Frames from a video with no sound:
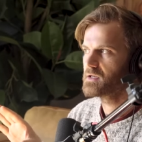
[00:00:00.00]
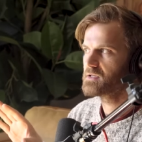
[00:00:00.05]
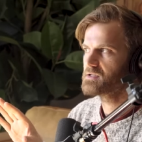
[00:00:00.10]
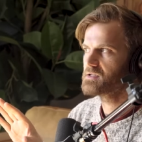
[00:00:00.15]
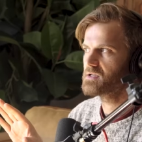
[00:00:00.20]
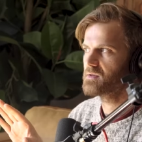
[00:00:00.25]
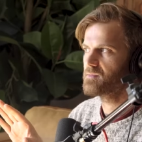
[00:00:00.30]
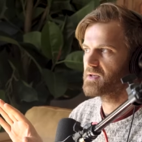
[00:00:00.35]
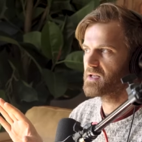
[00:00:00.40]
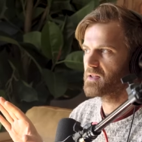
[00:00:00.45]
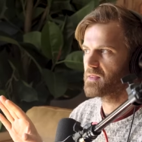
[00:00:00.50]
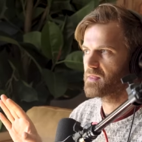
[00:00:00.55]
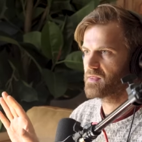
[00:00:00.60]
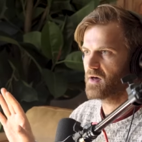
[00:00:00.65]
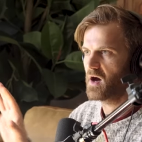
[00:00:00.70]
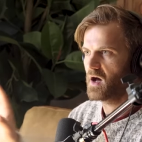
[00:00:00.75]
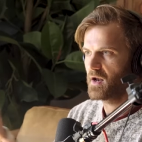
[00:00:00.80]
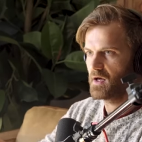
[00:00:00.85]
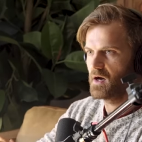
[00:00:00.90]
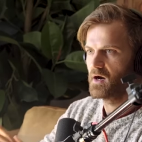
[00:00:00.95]
to be
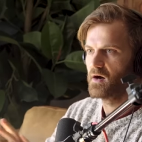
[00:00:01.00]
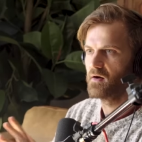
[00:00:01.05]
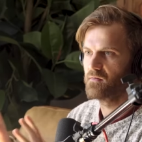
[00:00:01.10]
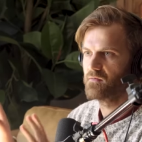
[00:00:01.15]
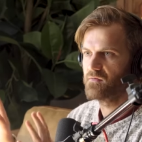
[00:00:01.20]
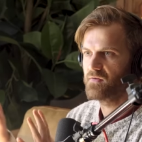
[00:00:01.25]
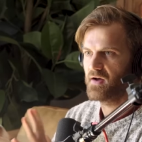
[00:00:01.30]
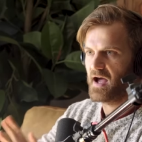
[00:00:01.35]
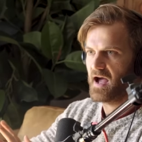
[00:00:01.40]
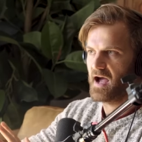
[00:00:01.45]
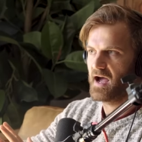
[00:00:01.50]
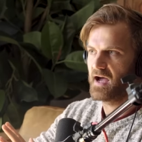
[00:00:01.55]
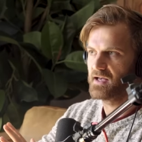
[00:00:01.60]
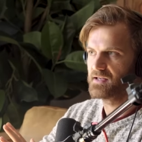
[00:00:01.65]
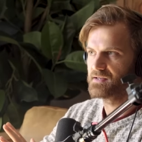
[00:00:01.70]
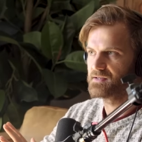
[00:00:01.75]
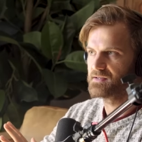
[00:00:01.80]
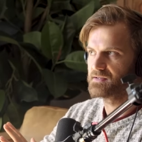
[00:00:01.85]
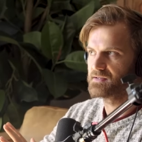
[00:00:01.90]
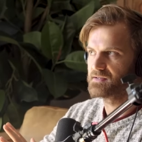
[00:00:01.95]
thought of
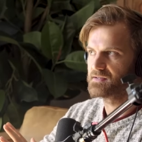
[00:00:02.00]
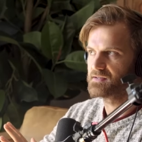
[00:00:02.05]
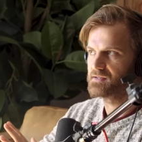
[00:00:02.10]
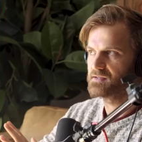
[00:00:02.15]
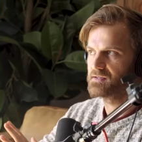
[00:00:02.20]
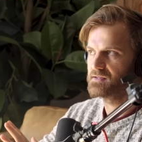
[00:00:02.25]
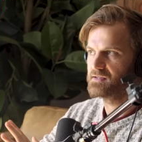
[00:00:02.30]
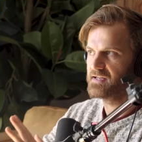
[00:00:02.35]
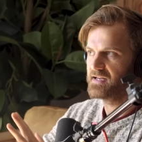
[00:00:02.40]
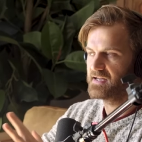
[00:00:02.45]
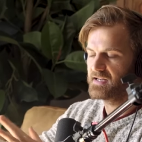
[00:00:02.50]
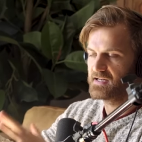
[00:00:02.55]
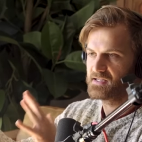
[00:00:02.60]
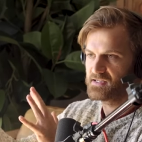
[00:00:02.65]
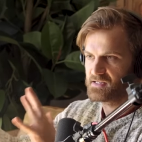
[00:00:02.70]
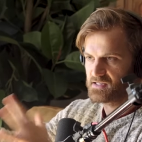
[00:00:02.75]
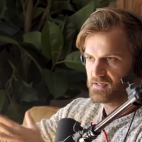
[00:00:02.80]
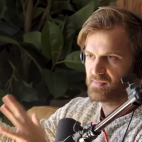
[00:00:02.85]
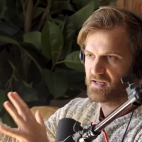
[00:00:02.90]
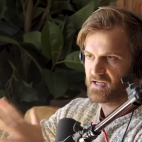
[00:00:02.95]
as needing
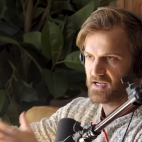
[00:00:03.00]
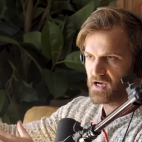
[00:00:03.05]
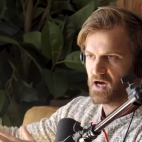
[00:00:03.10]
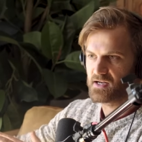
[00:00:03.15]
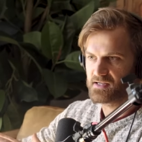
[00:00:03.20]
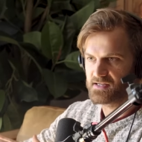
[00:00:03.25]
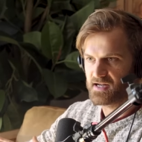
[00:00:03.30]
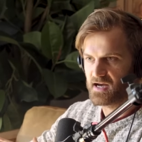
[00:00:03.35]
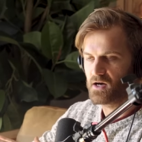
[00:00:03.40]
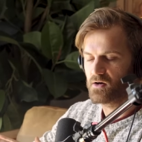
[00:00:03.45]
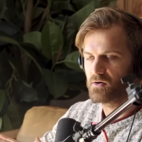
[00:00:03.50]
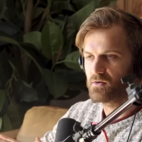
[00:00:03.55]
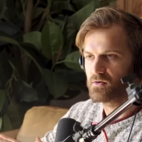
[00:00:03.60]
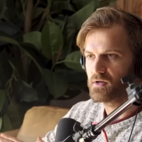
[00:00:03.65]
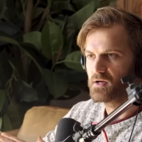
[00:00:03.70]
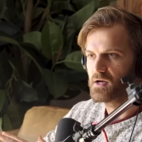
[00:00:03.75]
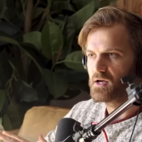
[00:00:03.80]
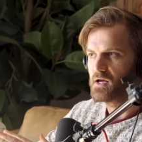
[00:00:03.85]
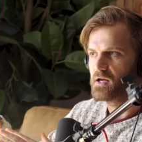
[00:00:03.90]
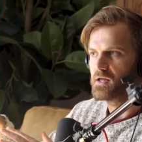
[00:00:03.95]
to be cut
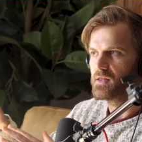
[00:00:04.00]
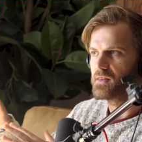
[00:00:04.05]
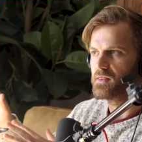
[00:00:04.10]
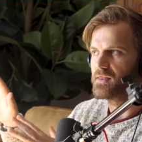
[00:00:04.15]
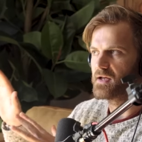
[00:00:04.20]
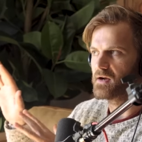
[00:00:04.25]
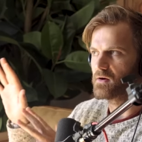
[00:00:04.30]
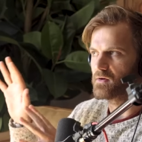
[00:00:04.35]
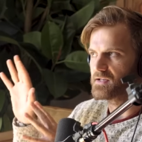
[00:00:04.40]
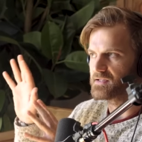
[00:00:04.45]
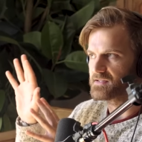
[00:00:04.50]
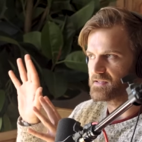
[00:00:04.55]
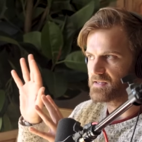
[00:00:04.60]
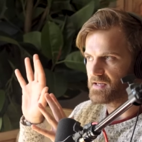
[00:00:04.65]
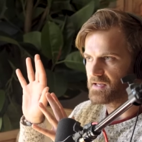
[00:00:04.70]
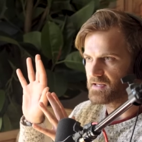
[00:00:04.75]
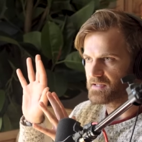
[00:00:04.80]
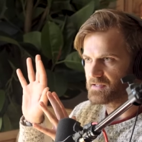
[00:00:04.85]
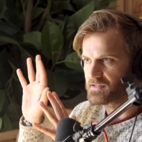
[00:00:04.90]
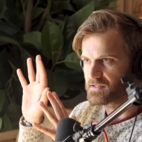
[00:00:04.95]
down there is
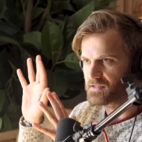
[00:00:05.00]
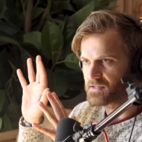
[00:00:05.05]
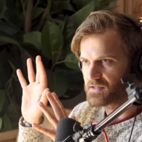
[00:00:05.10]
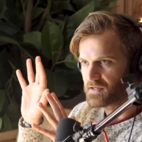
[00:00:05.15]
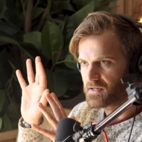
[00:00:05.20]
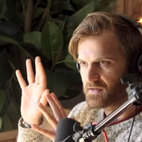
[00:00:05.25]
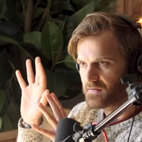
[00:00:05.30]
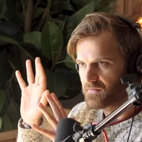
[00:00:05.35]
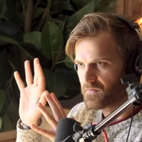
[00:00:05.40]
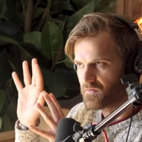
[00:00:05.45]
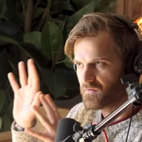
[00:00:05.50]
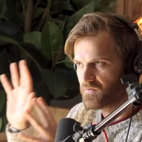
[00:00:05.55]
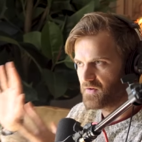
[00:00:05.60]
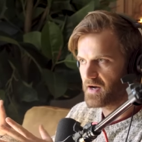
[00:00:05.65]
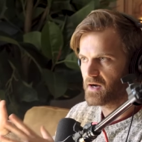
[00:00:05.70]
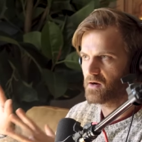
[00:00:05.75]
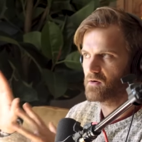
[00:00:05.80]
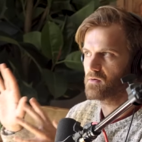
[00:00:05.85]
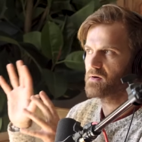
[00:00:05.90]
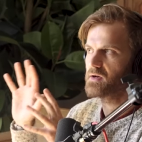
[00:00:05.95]
this
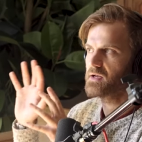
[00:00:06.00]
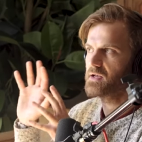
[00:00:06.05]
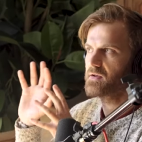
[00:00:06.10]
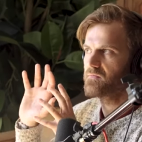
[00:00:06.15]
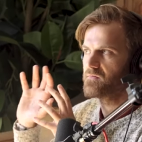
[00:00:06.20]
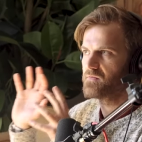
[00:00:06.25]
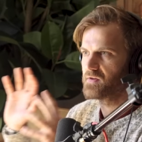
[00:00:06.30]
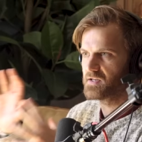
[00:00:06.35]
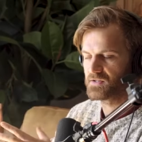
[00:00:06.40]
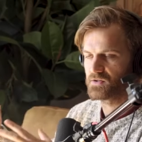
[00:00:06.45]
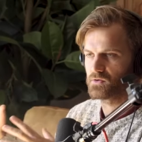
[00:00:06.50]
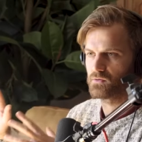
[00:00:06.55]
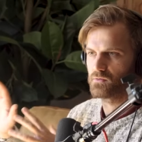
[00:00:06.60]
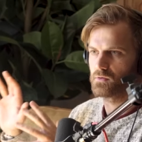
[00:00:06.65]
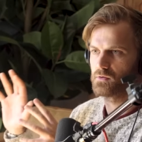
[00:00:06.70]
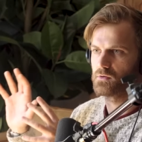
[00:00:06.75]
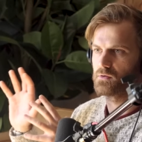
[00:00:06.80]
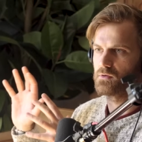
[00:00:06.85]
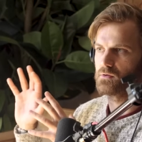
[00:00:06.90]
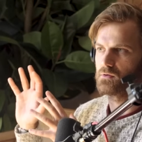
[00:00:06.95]
very
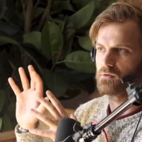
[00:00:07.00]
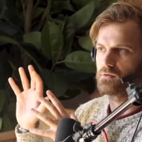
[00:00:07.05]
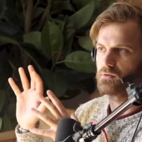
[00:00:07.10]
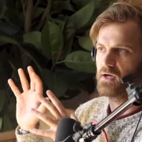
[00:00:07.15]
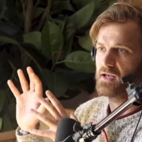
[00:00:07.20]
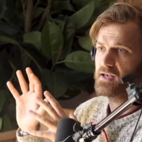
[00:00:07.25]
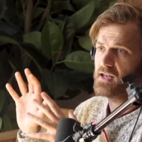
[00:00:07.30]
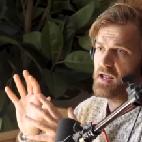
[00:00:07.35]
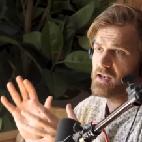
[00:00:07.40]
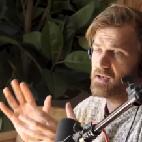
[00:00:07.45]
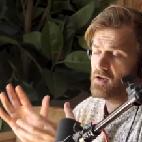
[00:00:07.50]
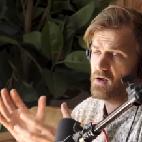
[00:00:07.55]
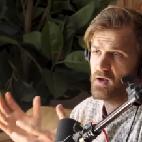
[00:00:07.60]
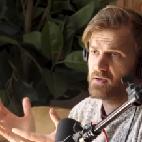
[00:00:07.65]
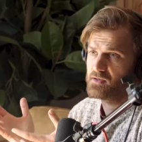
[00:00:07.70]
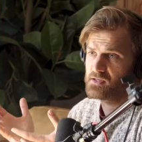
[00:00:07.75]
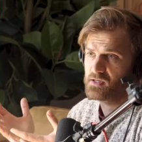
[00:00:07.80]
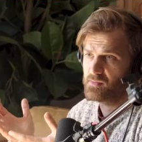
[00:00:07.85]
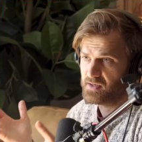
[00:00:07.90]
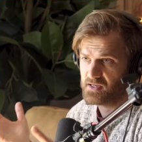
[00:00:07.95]
visceral and and
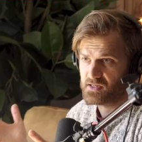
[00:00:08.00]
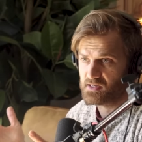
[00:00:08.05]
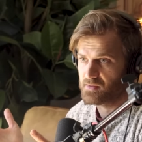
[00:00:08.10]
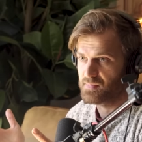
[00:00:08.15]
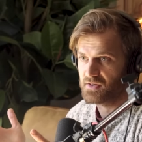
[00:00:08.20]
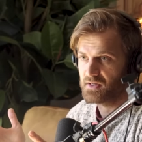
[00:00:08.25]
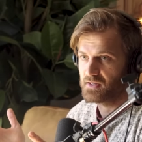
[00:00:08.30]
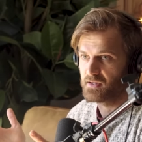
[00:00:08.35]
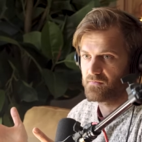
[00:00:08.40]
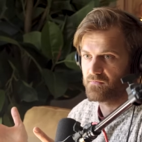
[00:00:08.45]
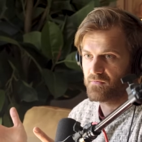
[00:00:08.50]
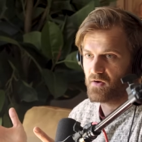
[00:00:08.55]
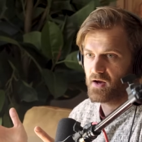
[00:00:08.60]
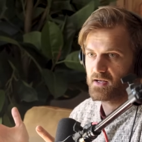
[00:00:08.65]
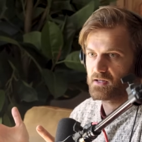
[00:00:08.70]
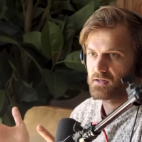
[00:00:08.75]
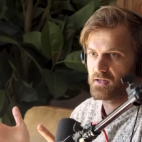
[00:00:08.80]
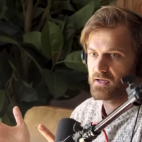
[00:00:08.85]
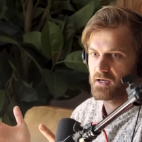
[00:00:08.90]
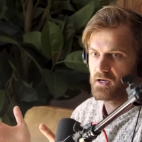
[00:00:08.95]
and to be completely
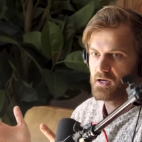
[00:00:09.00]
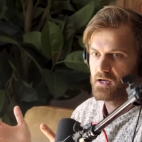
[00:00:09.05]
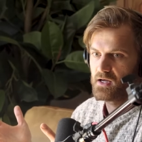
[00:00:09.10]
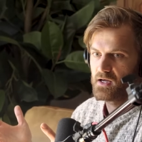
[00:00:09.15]
frank, like